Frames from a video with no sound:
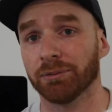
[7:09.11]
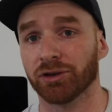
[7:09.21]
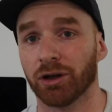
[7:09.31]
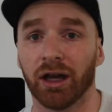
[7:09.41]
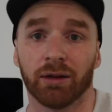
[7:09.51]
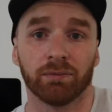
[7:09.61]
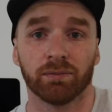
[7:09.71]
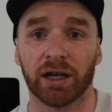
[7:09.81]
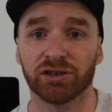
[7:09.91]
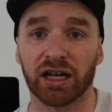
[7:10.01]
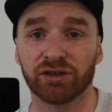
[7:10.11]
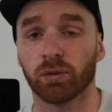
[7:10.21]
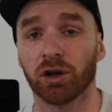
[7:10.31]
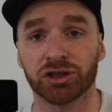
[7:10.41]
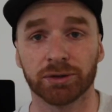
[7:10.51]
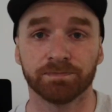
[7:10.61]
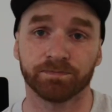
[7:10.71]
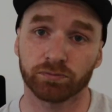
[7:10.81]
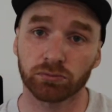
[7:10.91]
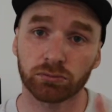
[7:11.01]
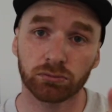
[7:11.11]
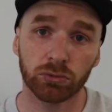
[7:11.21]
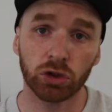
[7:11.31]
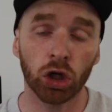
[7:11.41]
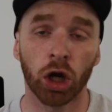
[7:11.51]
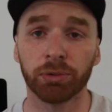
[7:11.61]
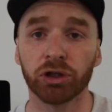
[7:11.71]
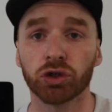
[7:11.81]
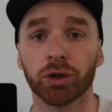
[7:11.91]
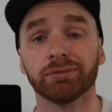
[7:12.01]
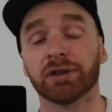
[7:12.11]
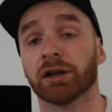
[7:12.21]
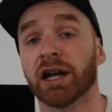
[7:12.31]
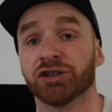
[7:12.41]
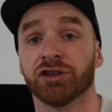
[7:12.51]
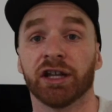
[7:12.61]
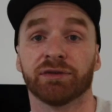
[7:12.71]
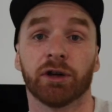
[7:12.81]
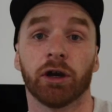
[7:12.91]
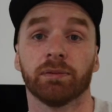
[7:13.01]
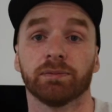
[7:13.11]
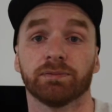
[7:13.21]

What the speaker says: So yeah, thanks guys for watching, hope you enjoyed, and I'll catch you in the next video.